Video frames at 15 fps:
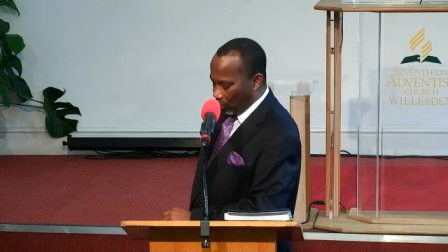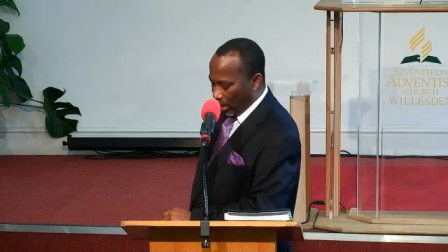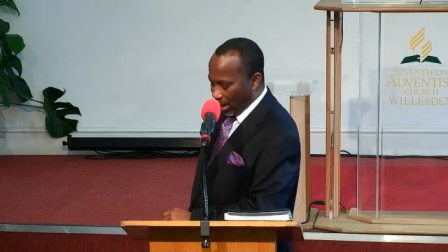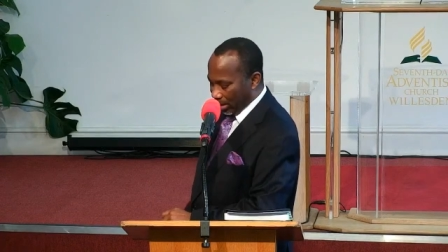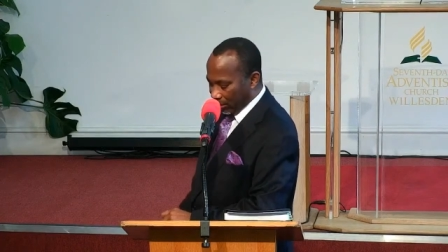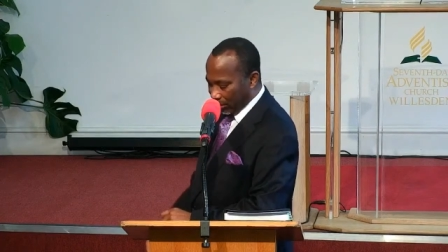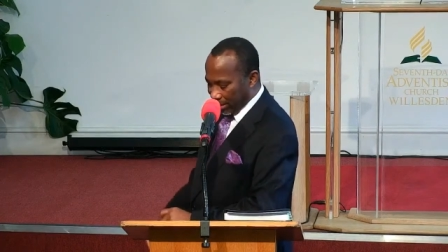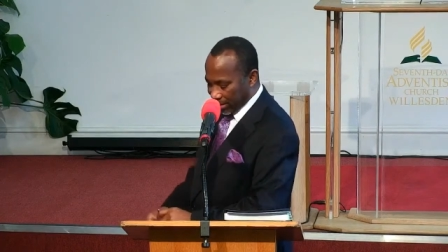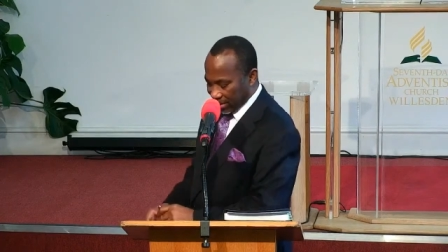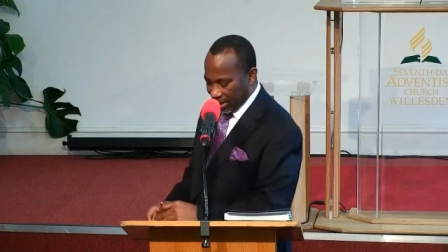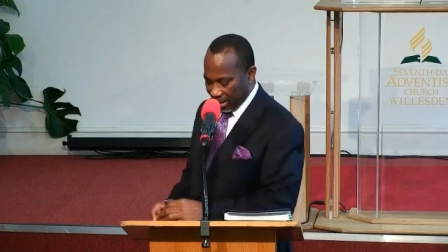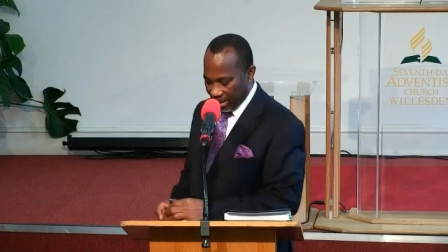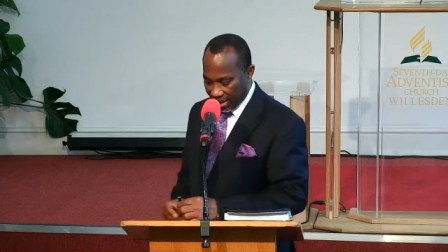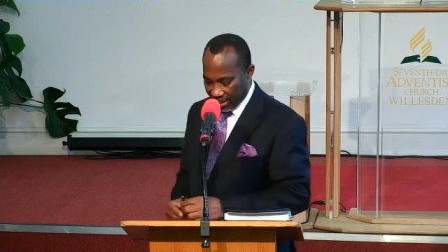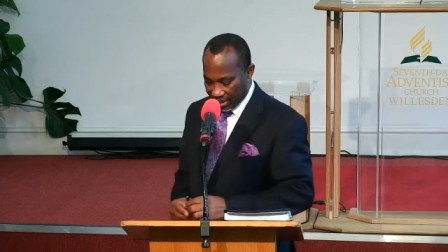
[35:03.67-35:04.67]
why do I
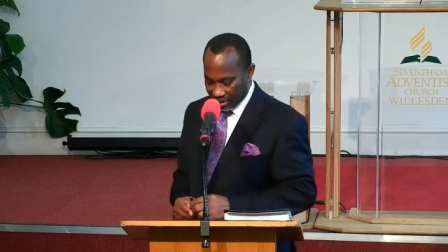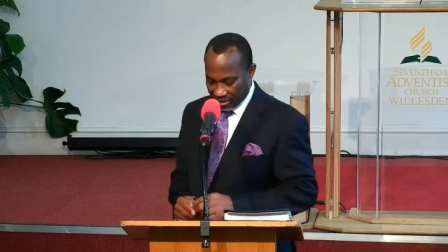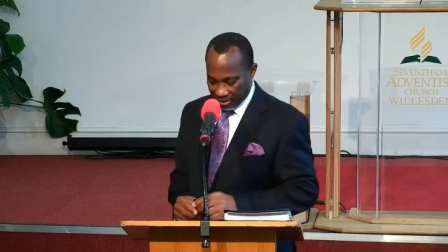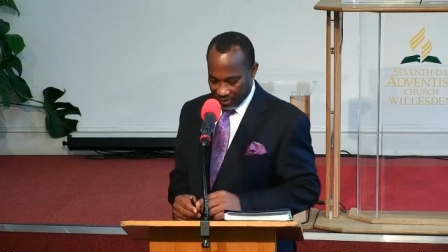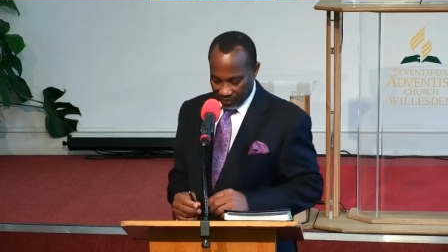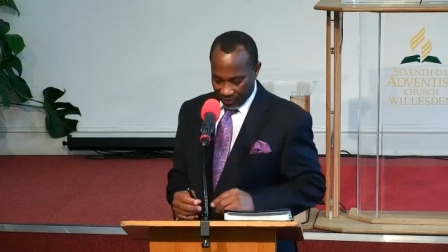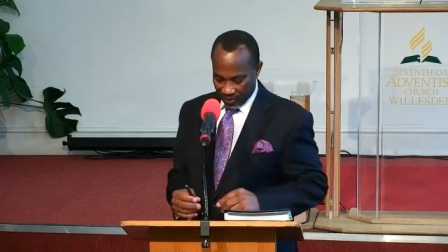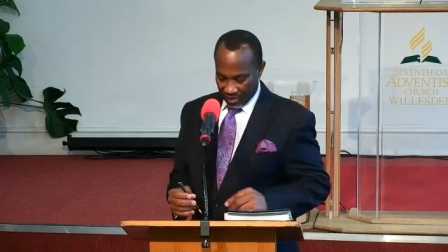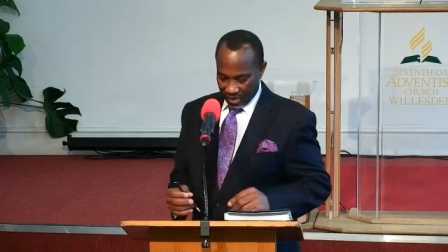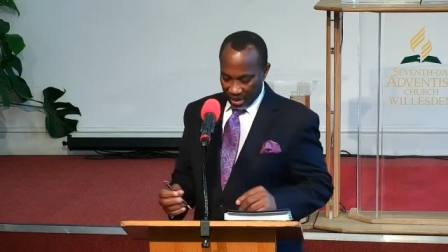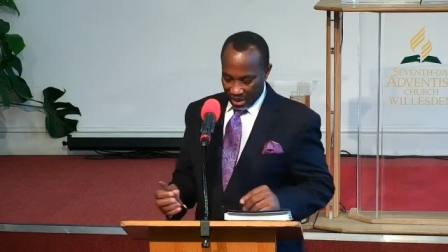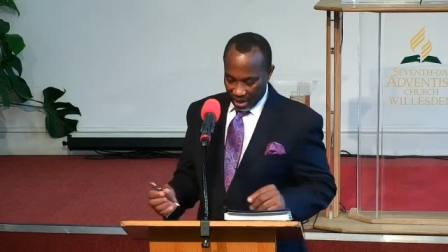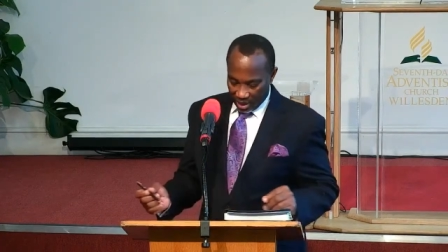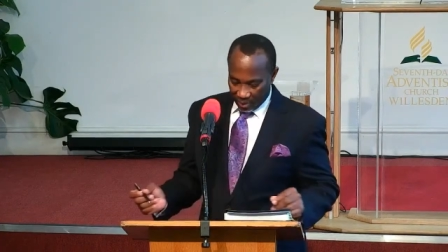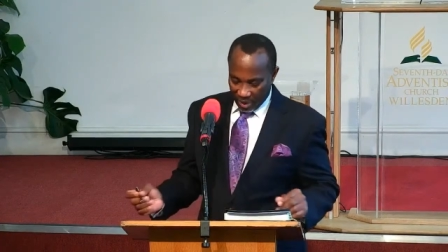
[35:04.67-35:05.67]
say that?
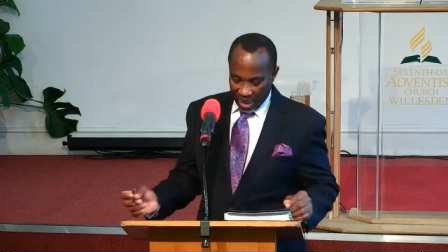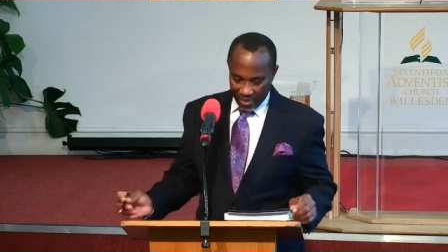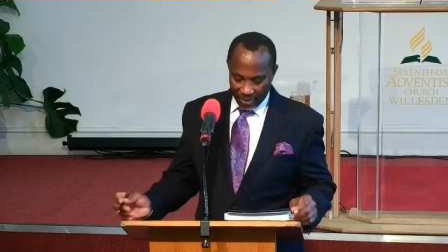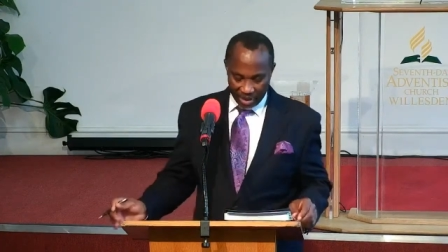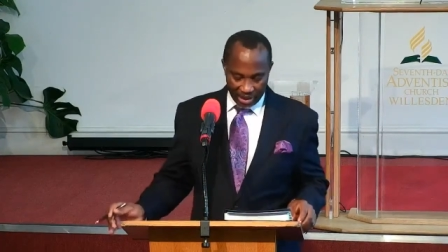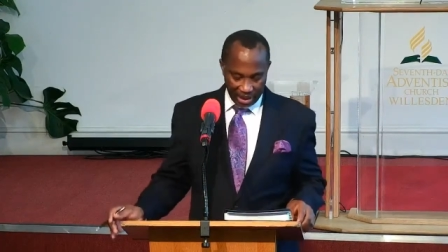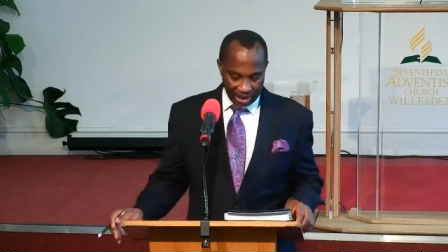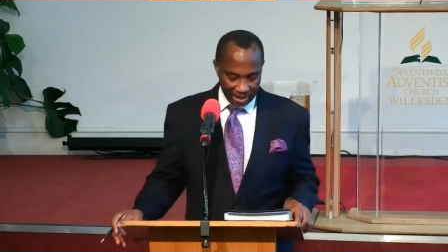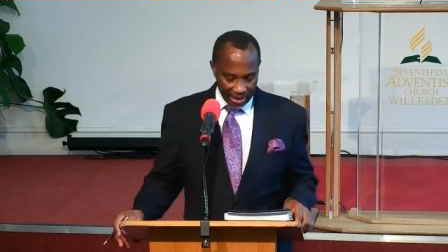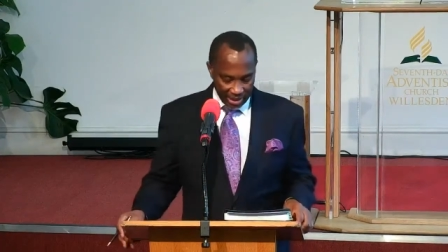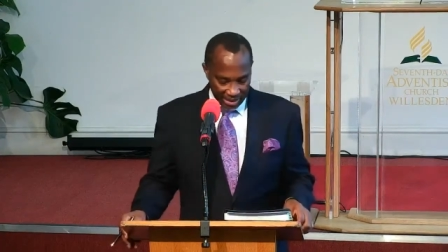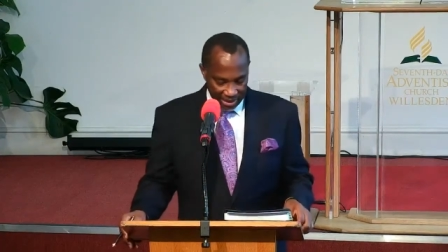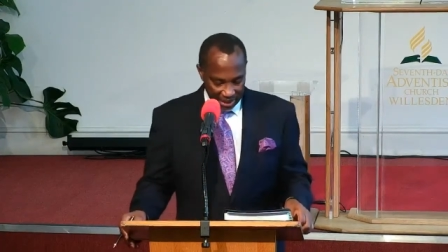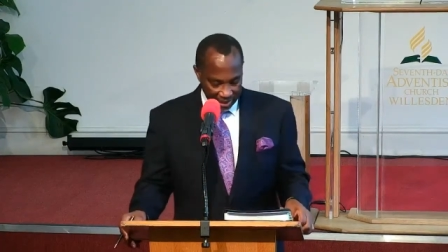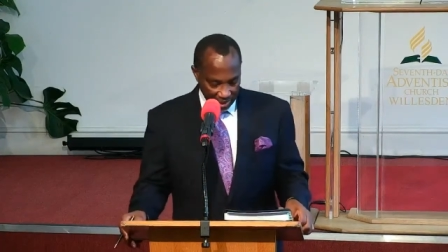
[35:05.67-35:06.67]
The Bible tells
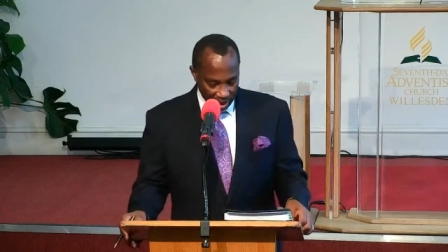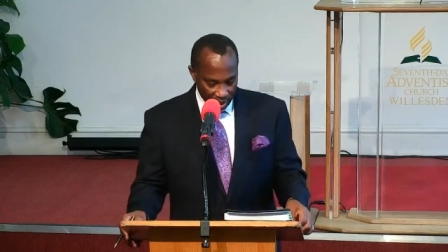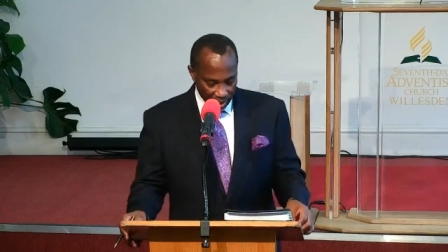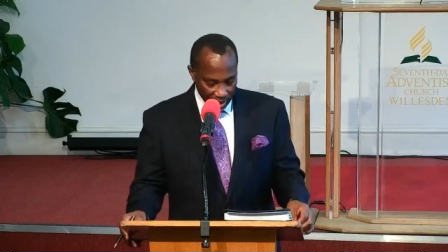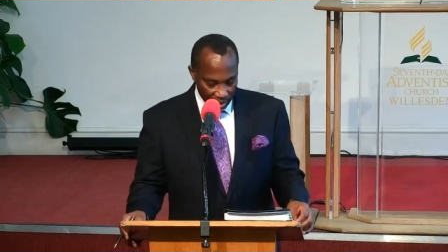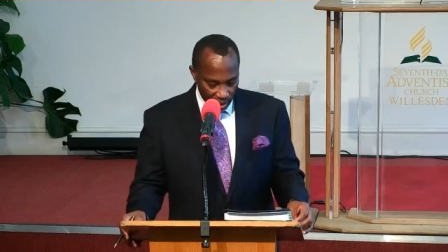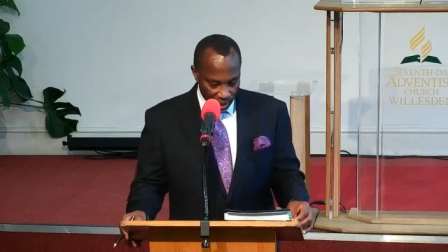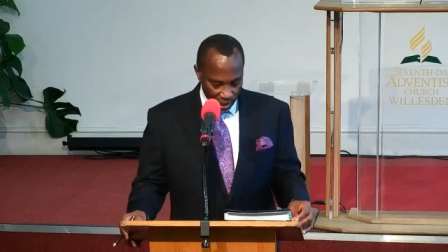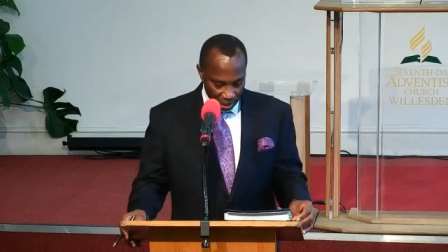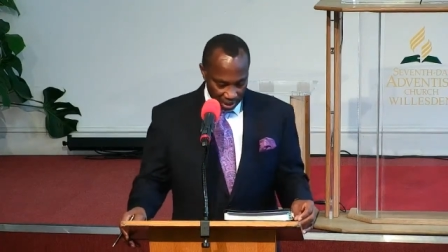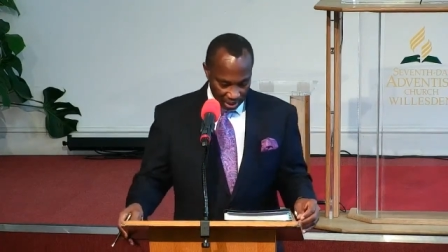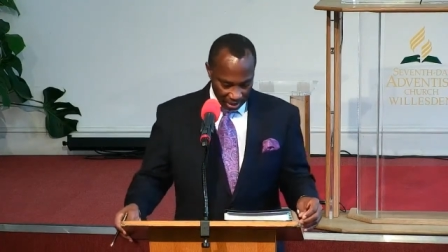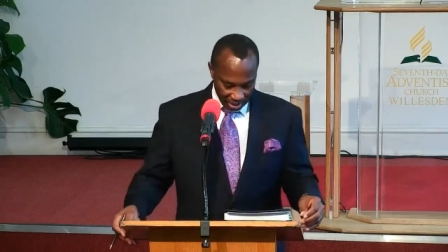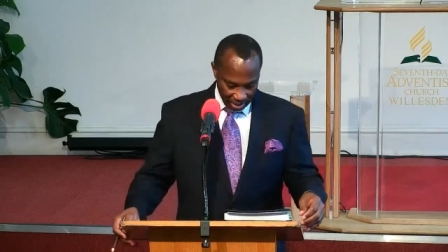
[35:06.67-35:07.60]
us that our Lord,